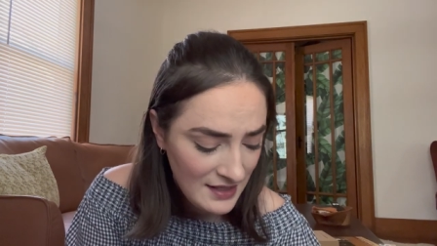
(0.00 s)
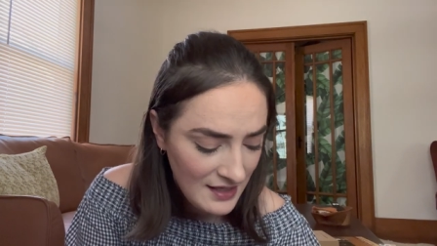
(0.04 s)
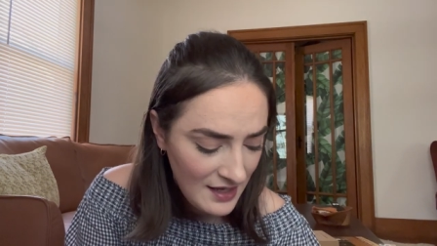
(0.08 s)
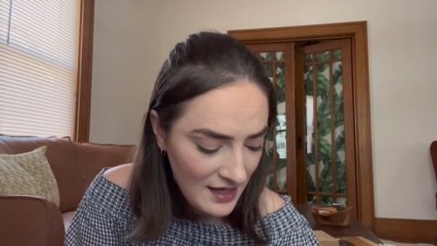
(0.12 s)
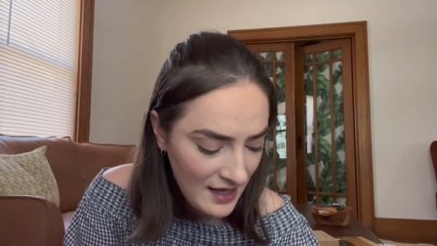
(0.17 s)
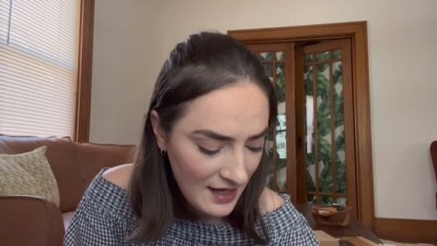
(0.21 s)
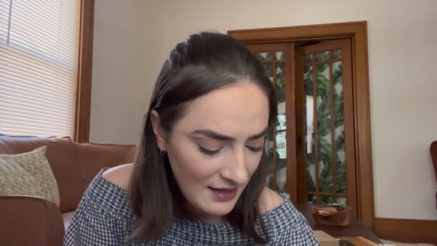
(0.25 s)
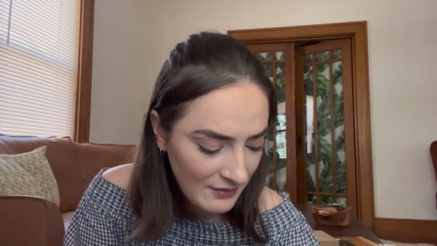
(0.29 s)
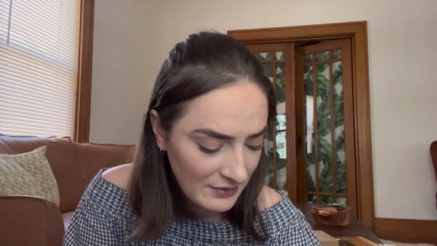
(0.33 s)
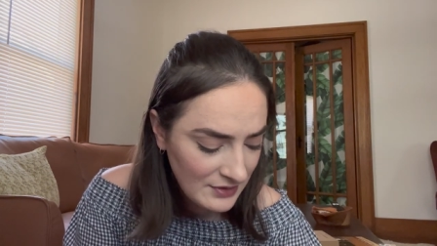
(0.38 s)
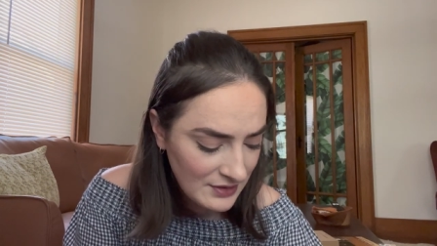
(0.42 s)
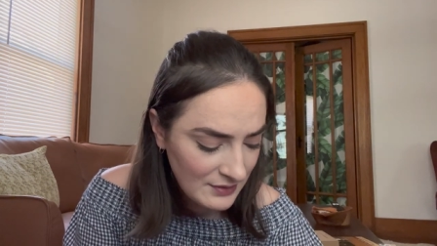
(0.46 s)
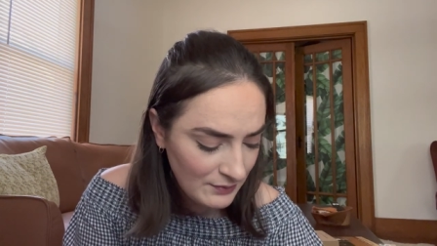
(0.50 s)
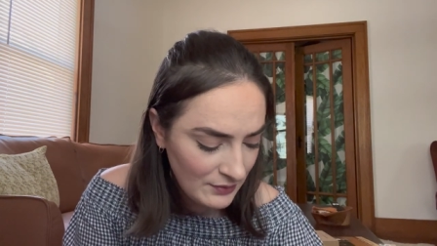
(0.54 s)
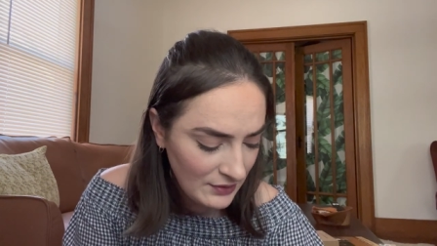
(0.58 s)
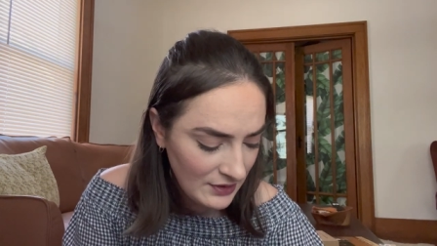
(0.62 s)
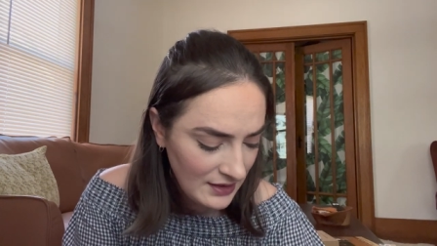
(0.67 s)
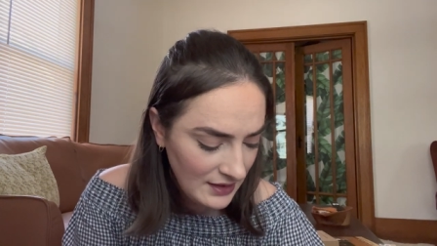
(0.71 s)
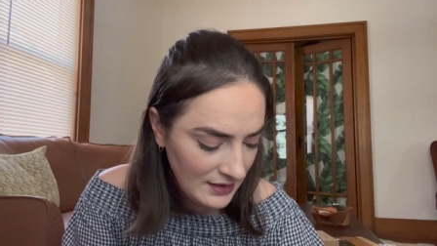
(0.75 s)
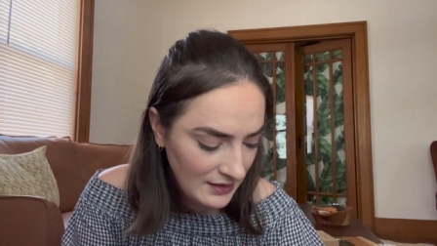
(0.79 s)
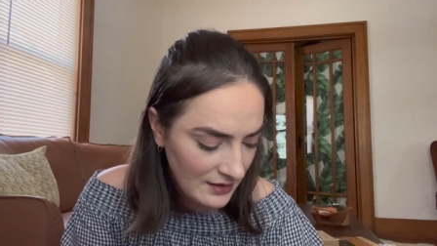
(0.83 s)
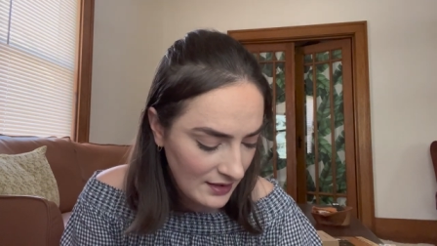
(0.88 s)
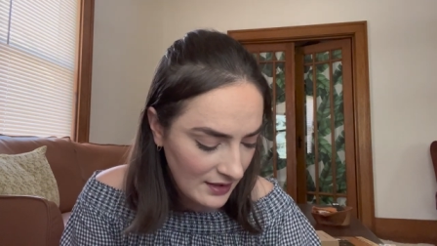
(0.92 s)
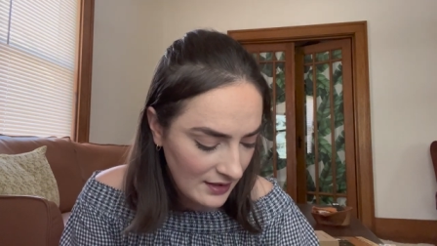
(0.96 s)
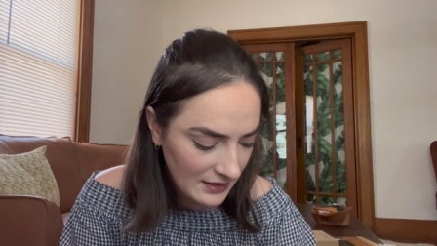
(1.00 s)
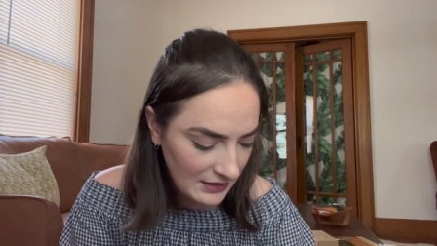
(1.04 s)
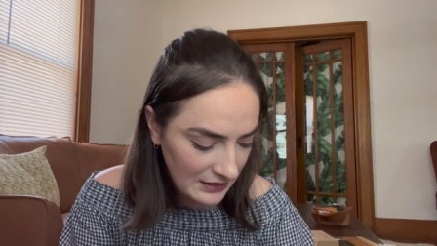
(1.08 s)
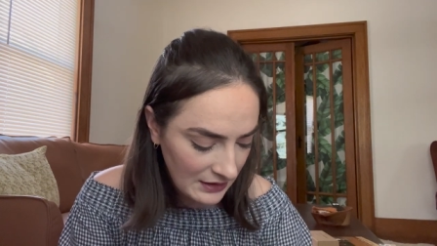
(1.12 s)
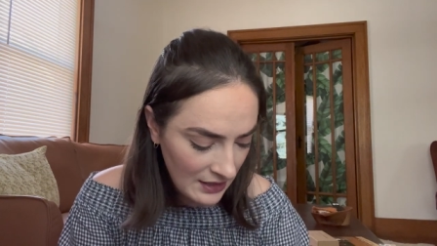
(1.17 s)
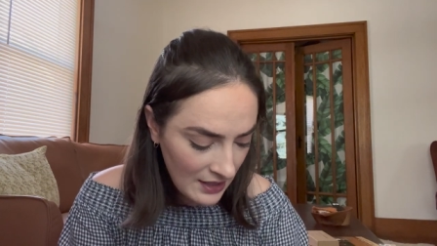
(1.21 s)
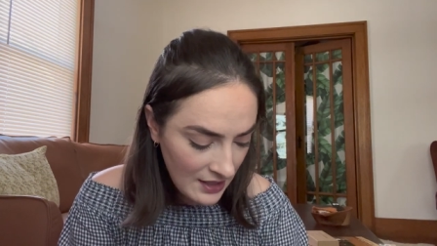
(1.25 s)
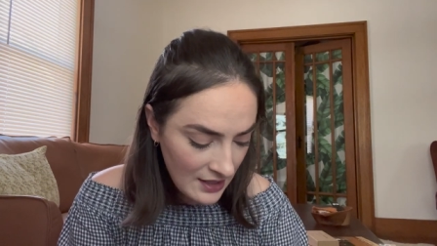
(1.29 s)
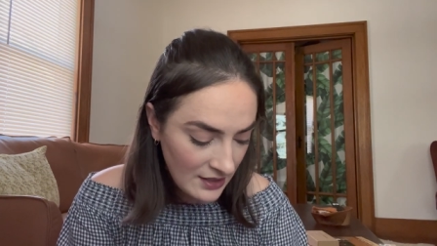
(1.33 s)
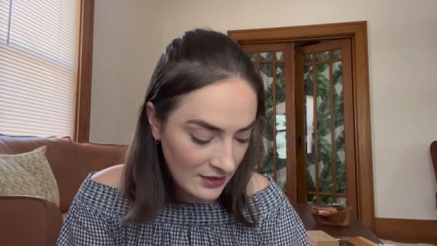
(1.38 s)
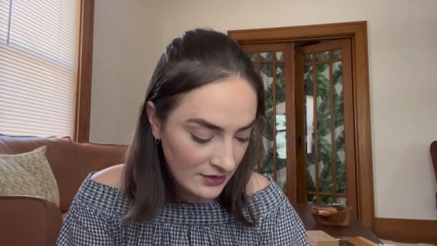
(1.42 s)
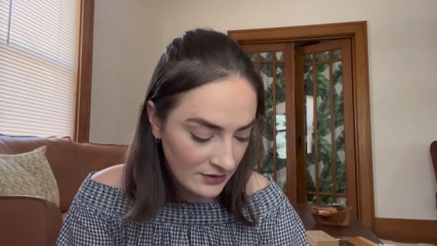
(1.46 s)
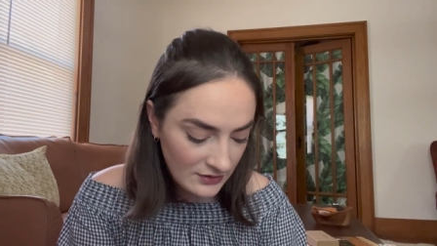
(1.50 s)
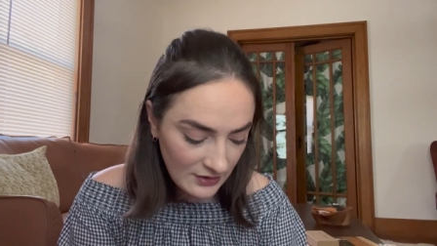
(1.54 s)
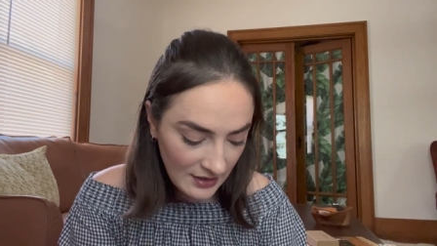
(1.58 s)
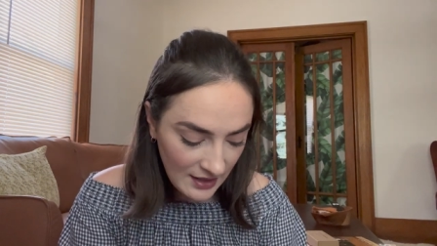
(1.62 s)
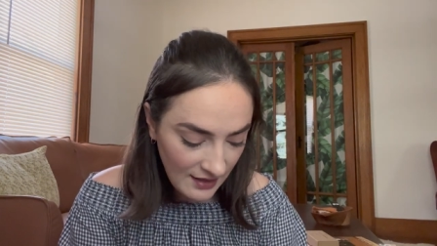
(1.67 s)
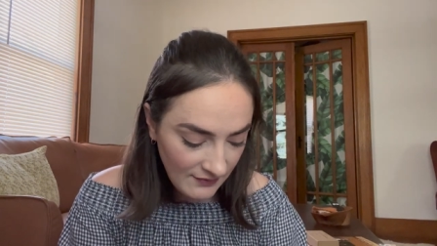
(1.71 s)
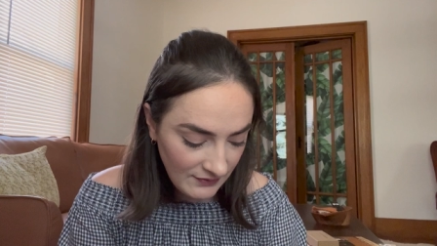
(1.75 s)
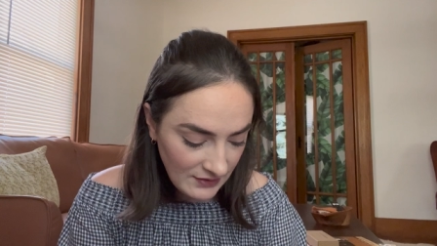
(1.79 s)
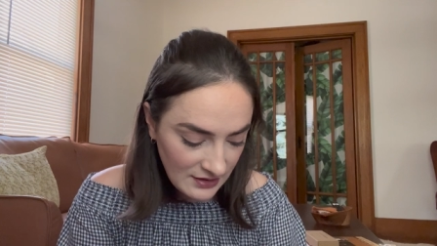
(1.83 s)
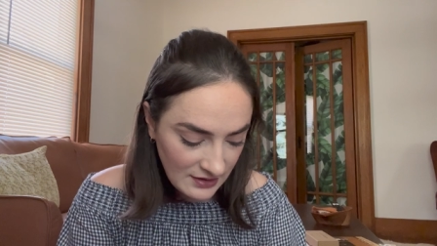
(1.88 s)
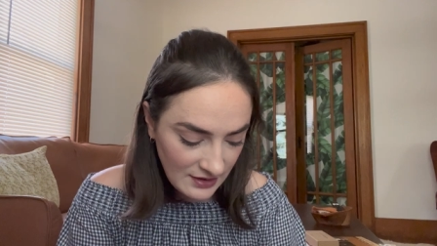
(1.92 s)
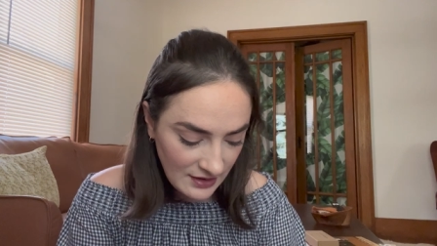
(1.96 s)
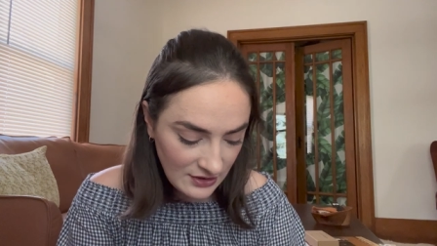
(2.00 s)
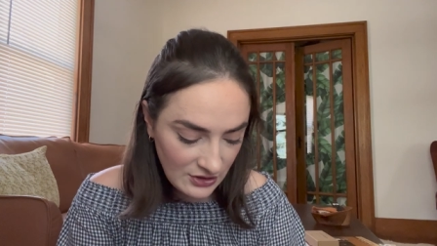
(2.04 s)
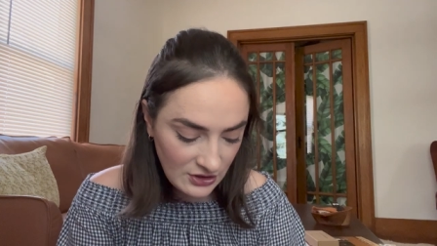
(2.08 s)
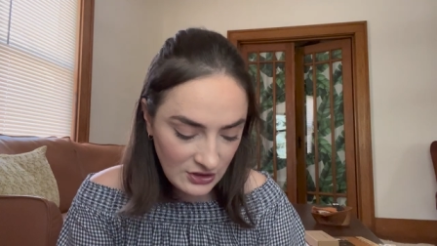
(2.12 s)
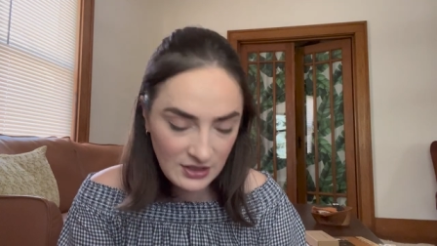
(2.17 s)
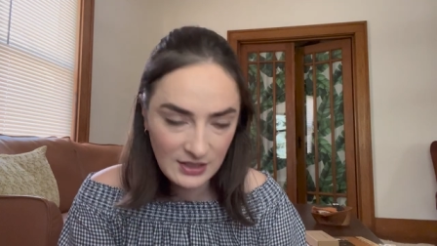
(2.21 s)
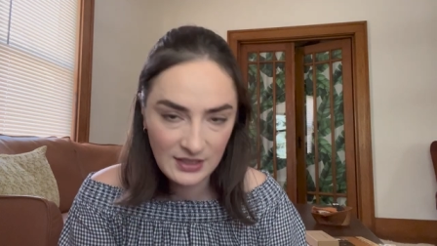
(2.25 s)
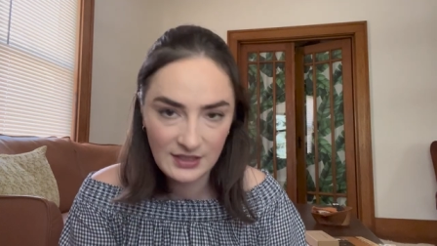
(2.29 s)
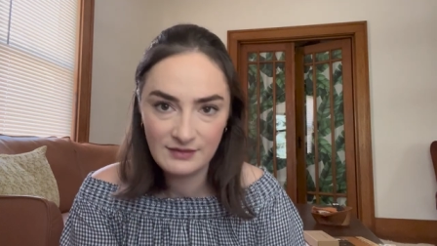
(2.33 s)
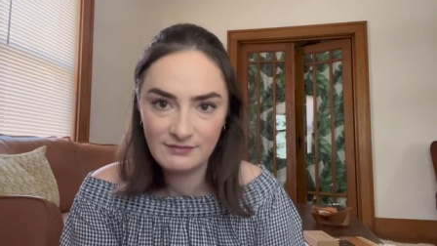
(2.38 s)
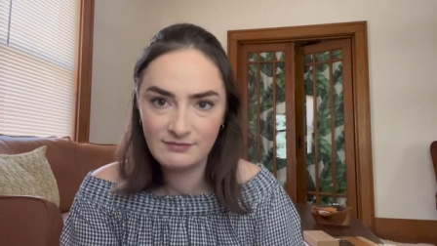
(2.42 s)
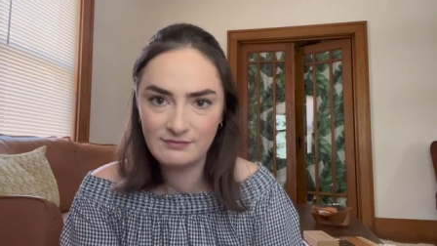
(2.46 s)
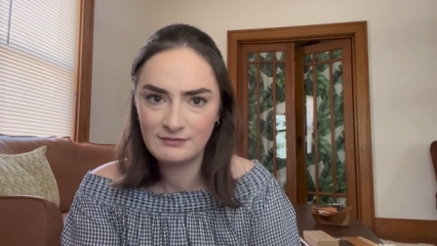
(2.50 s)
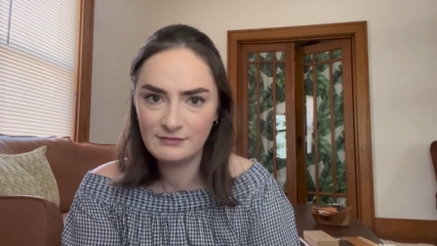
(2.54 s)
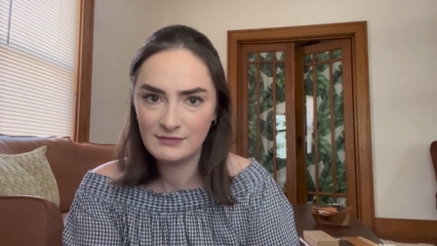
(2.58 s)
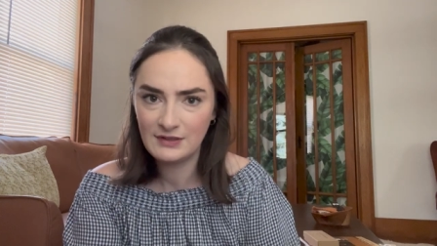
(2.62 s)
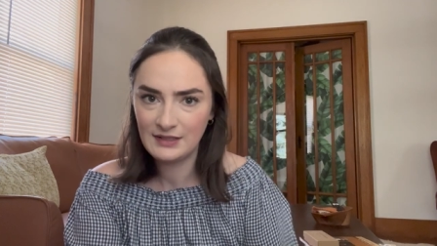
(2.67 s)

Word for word: I was pretty young, so I haven't touched it